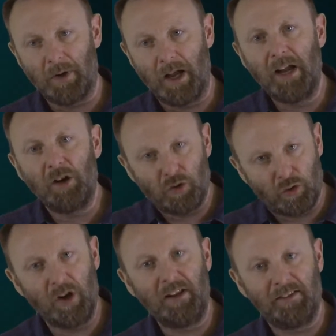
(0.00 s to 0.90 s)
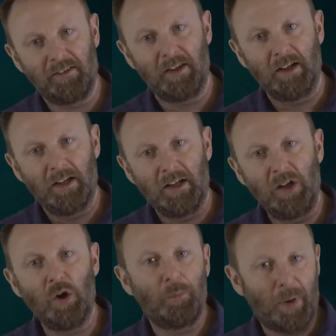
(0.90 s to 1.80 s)
increase
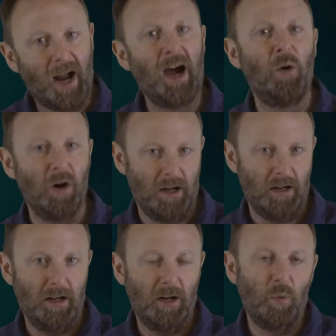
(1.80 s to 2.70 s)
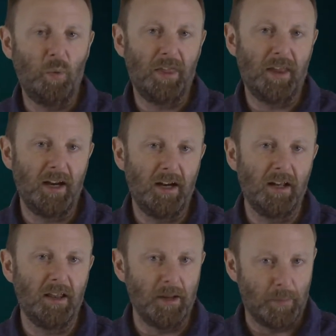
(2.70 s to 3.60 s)
your power within
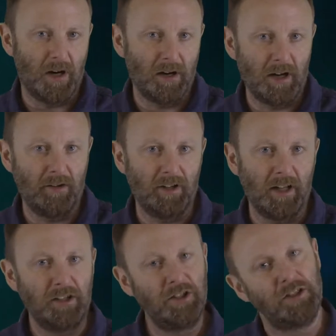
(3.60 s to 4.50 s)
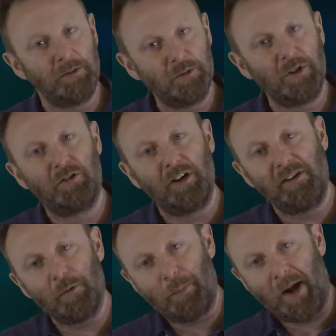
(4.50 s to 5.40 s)
the bargaining relationship, to increase
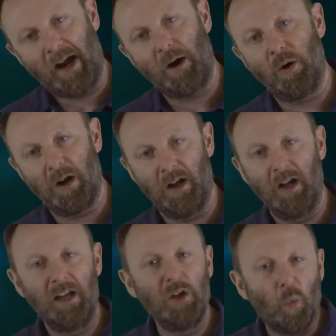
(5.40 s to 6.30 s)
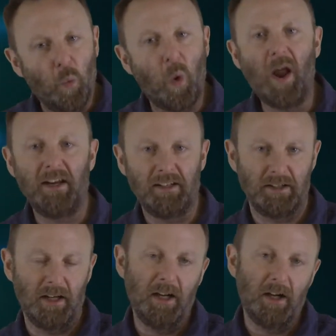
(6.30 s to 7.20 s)
your power, your weight
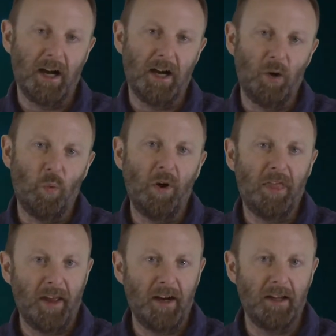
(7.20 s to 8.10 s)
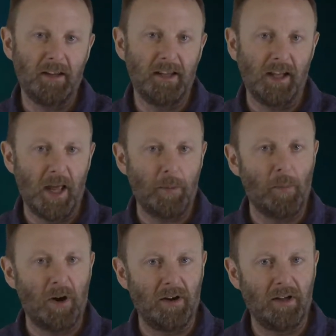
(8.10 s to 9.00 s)
within the labour
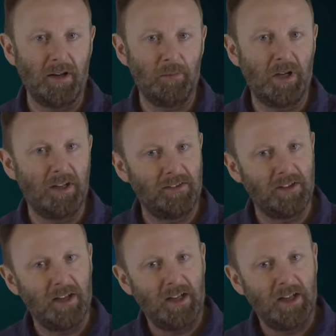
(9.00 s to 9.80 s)
market. Because